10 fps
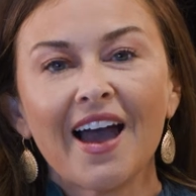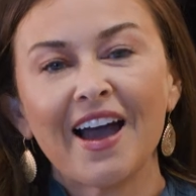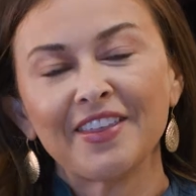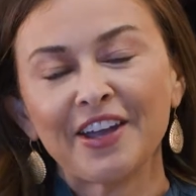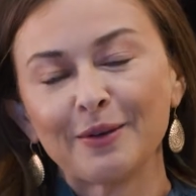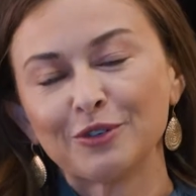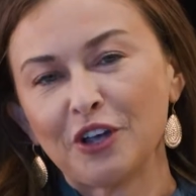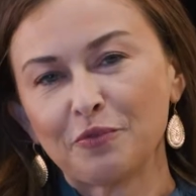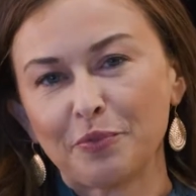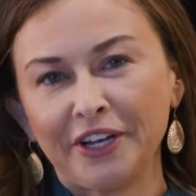Hi there, I'm
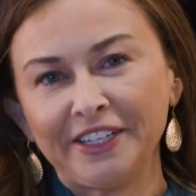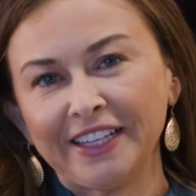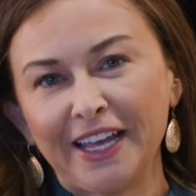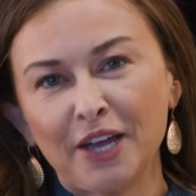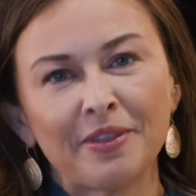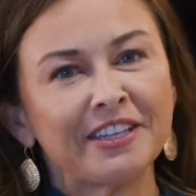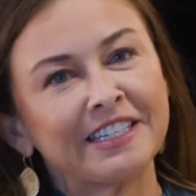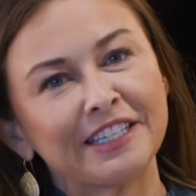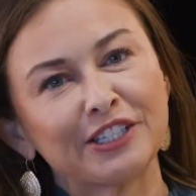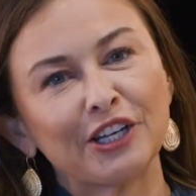Chef Brandie in the
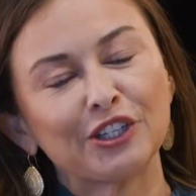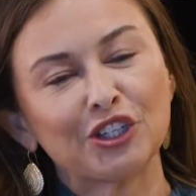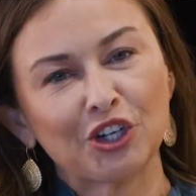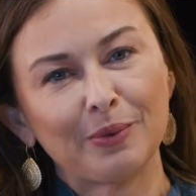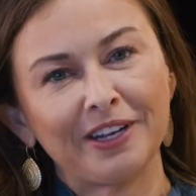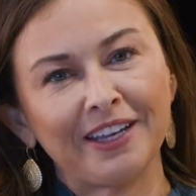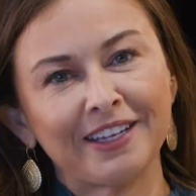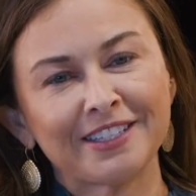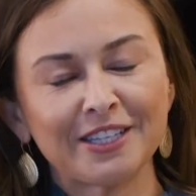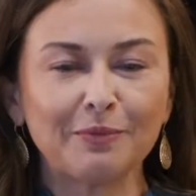Tisdale
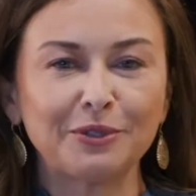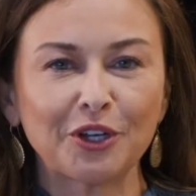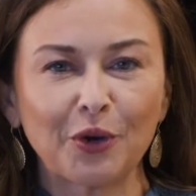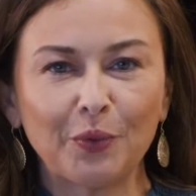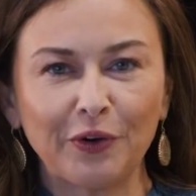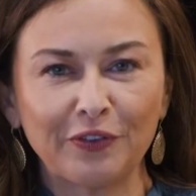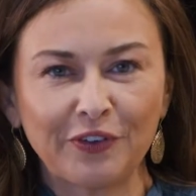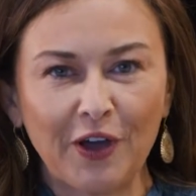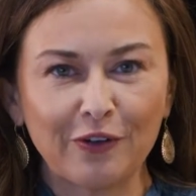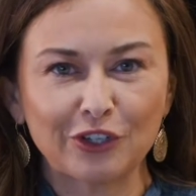Distributing Sub-Zero Wolf
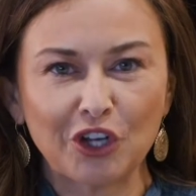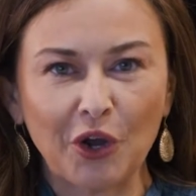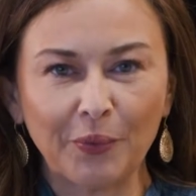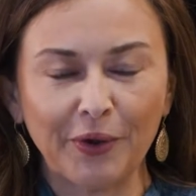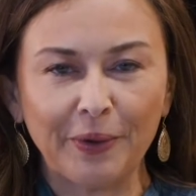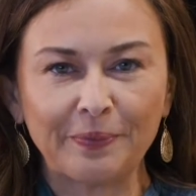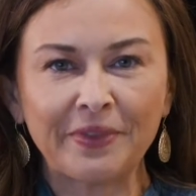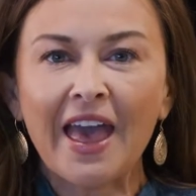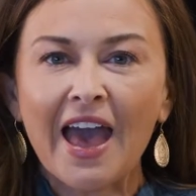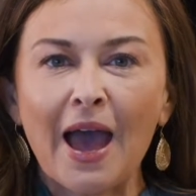Cove showroom.
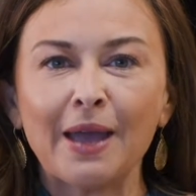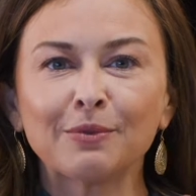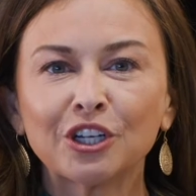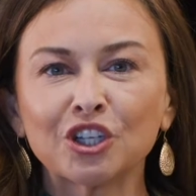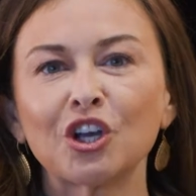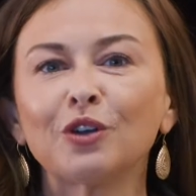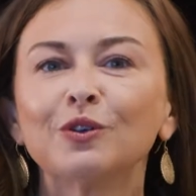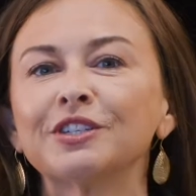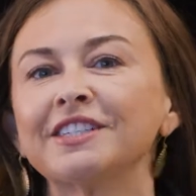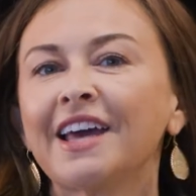I am going to show
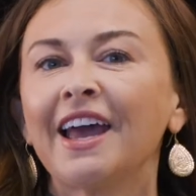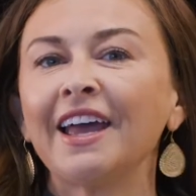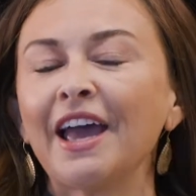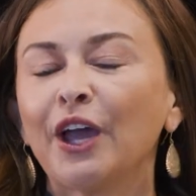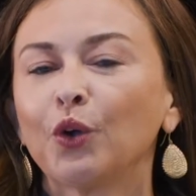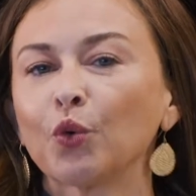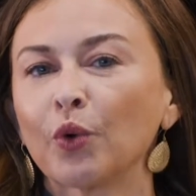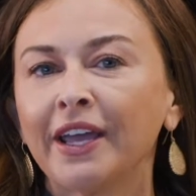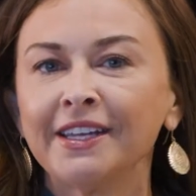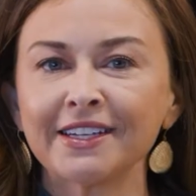you today a
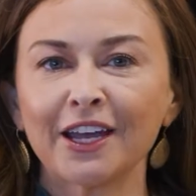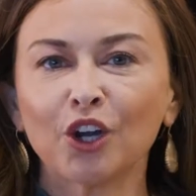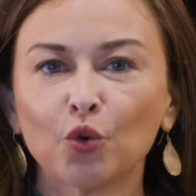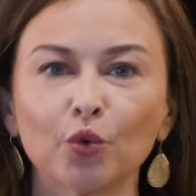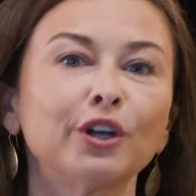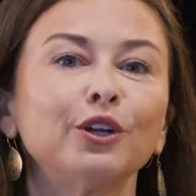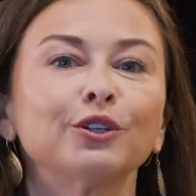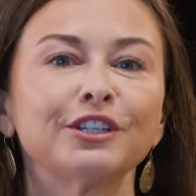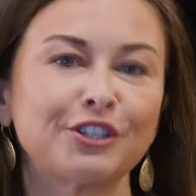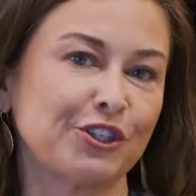great
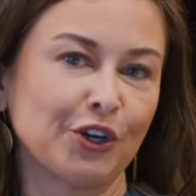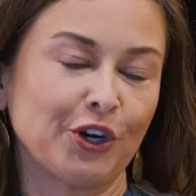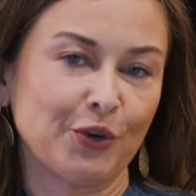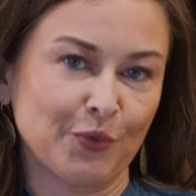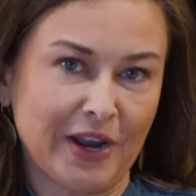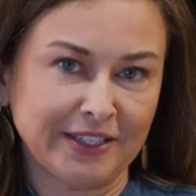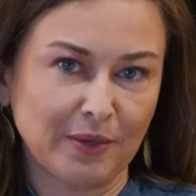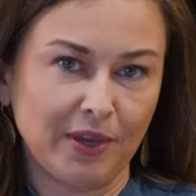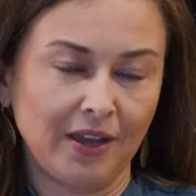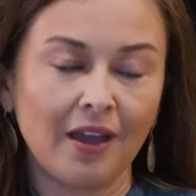grilled dessert
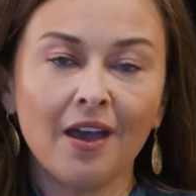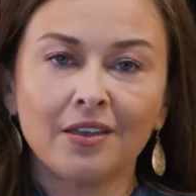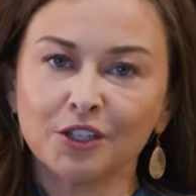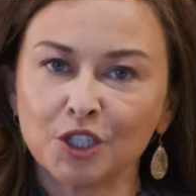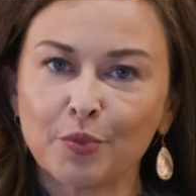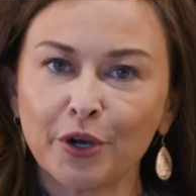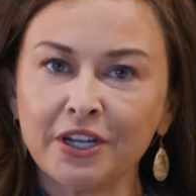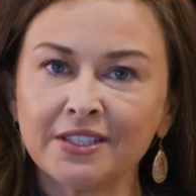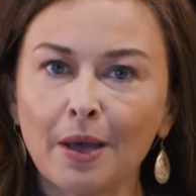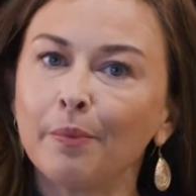recipe. This is
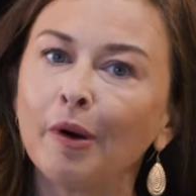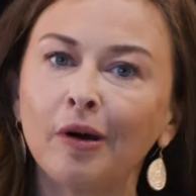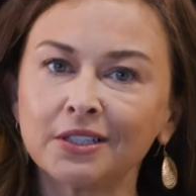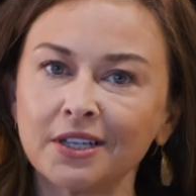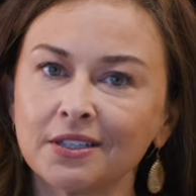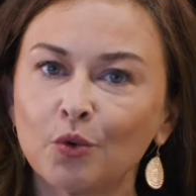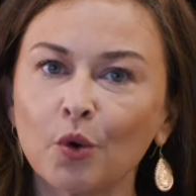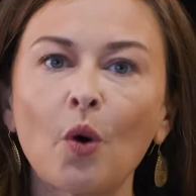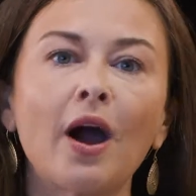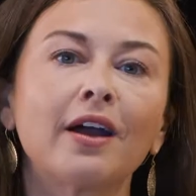pretty simple, it doesn't
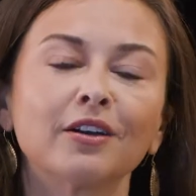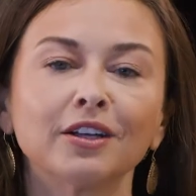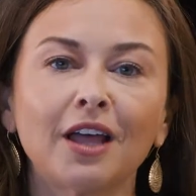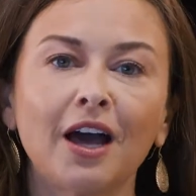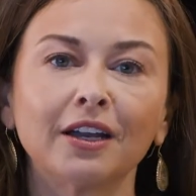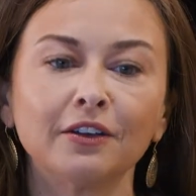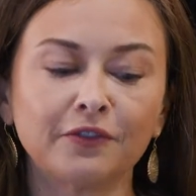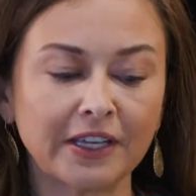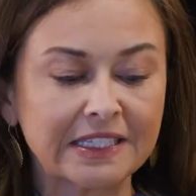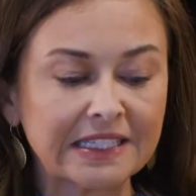require a lot of
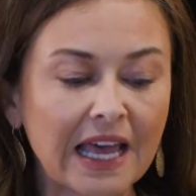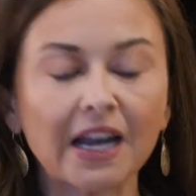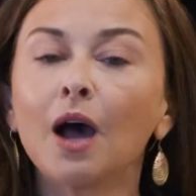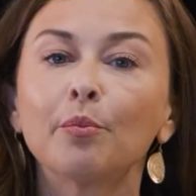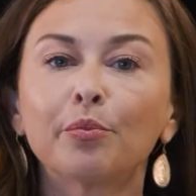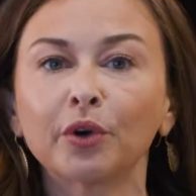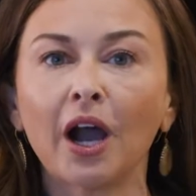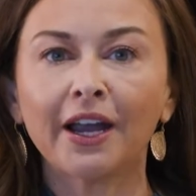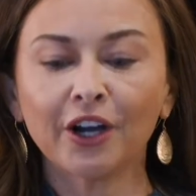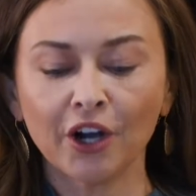setup
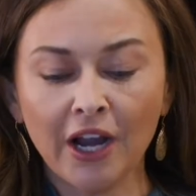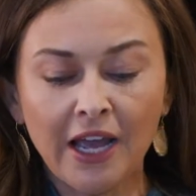prior.